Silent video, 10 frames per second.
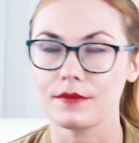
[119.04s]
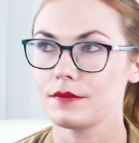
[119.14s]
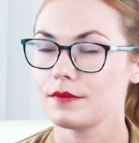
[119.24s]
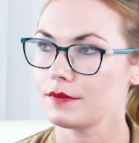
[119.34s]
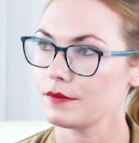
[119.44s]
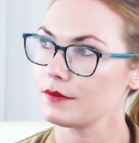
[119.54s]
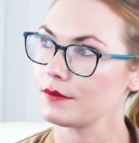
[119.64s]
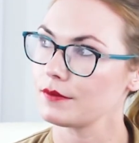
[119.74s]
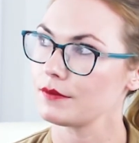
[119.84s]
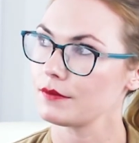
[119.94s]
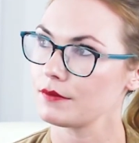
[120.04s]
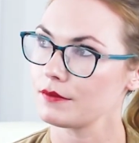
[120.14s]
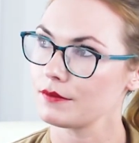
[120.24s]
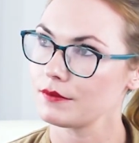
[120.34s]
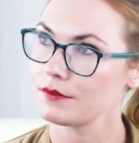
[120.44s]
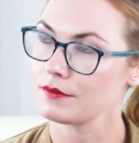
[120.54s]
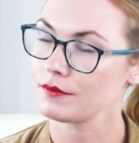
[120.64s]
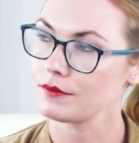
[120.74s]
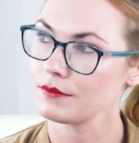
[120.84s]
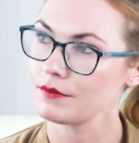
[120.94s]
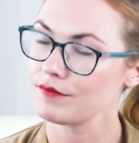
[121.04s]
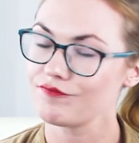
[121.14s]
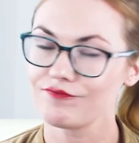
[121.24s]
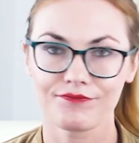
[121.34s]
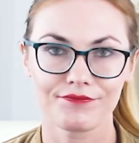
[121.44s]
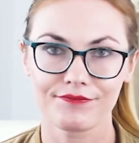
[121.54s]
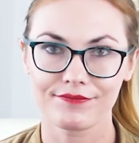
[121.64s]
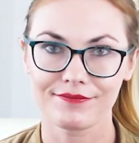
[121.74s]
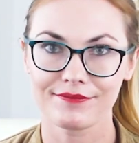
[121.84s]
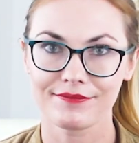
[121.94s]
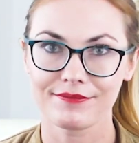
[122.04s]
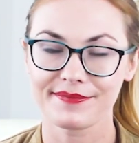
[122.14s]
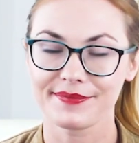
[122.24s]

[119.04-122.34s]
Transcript: [no speech]